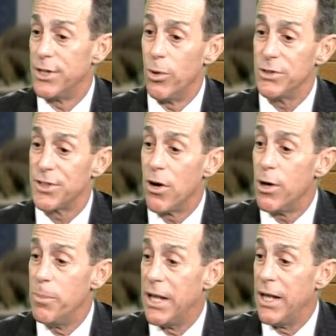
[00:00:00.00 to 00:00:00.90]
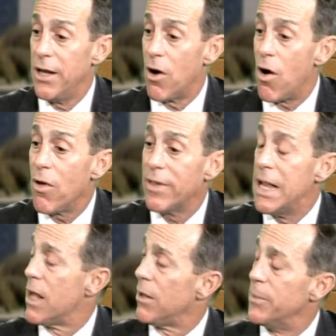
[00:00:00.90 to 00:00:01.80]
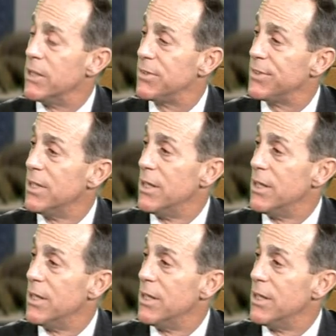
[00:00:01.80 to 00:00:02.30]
So it's going to be all the elements